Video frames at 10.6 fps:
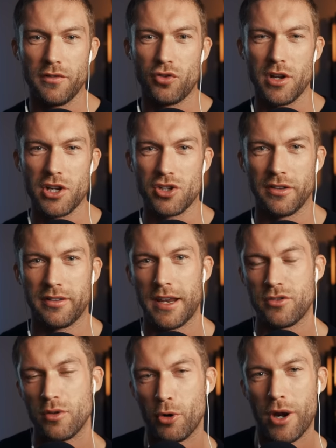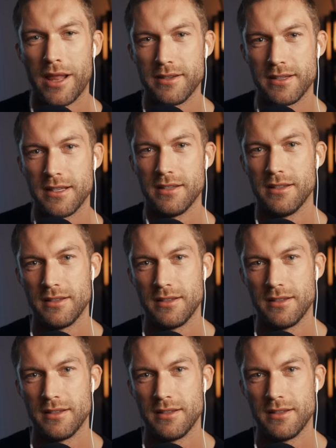of traditional sexual morality.